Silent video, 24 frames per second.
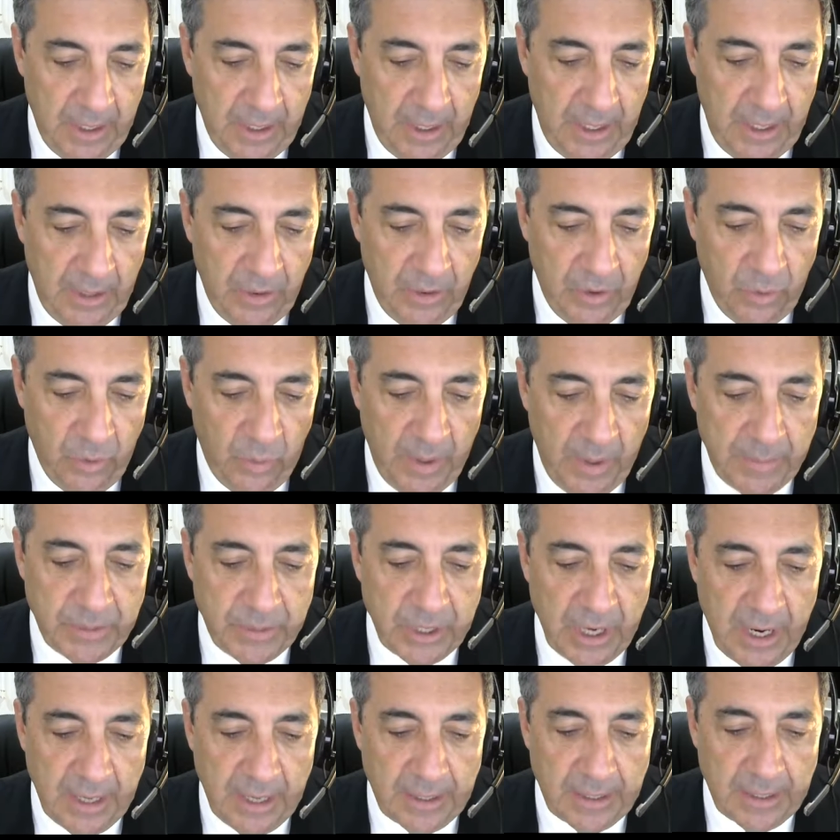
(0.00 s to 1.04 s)
in the
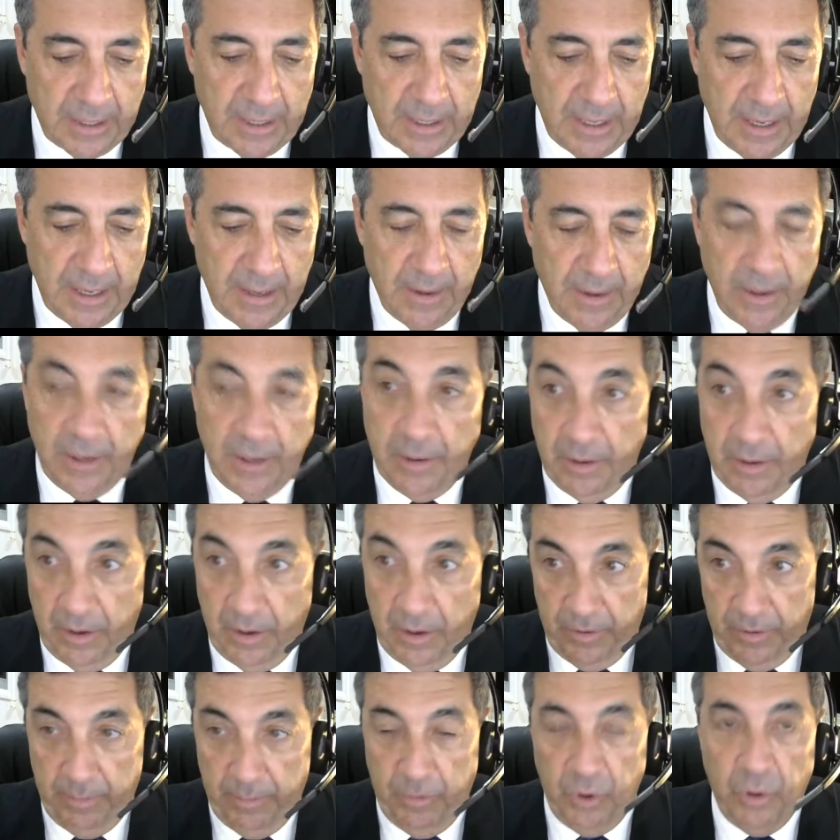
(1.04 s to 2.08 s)
website,
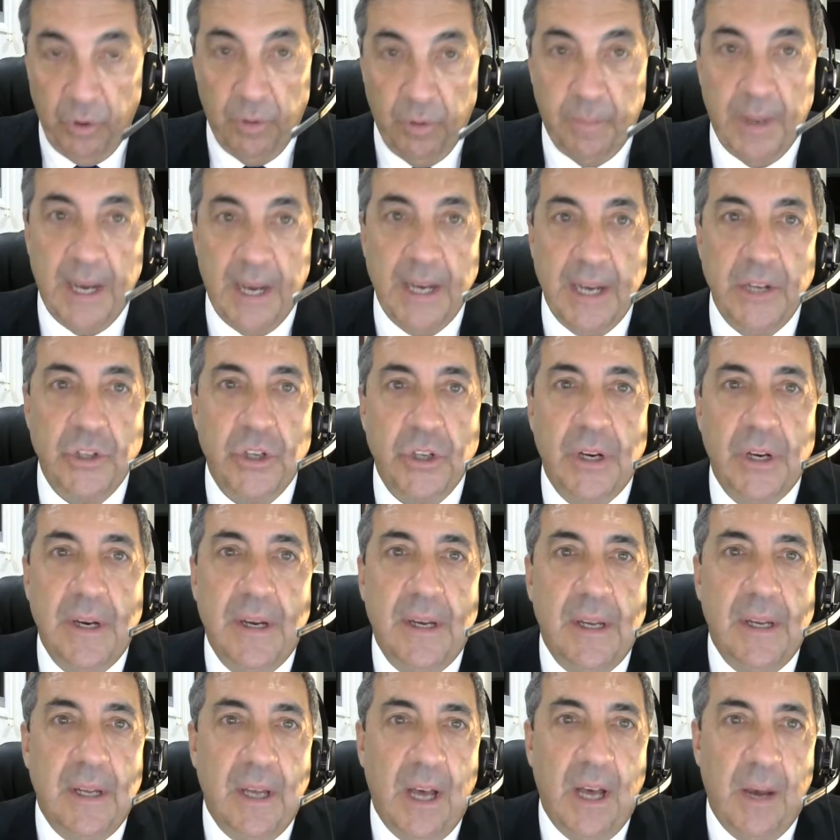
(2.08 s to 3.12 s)
on the Moodle page,
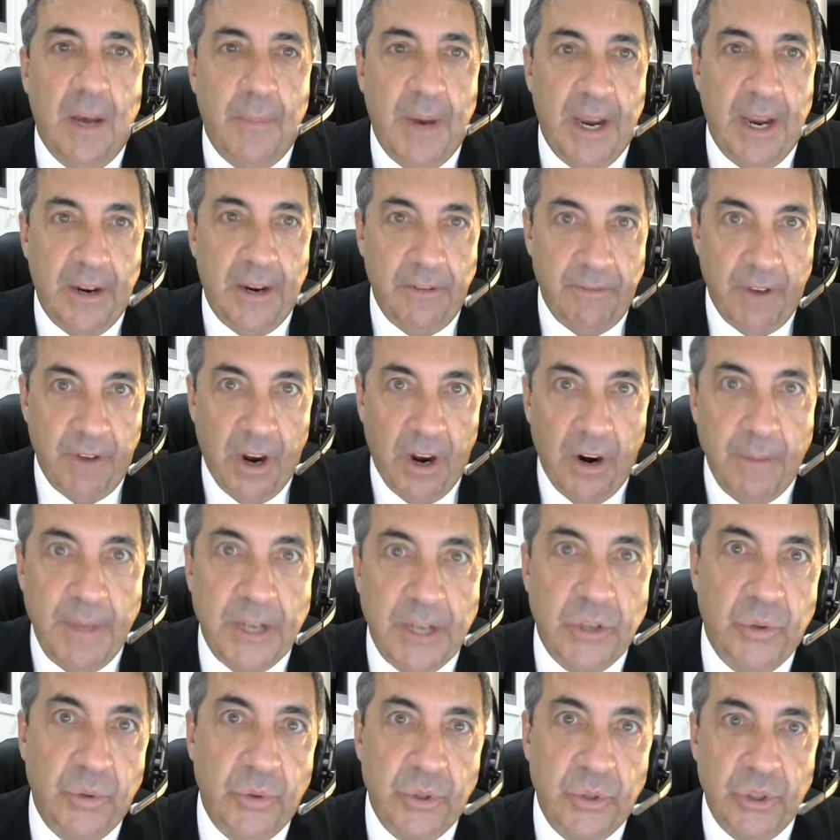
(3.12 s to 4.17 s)
about
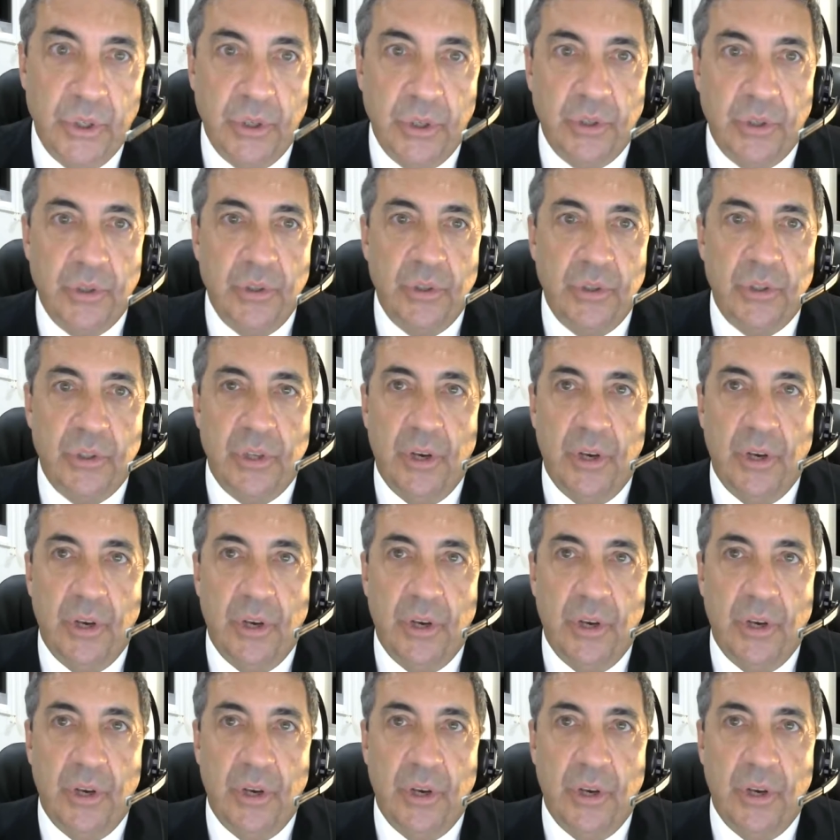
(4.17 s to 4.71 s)
environmental searches.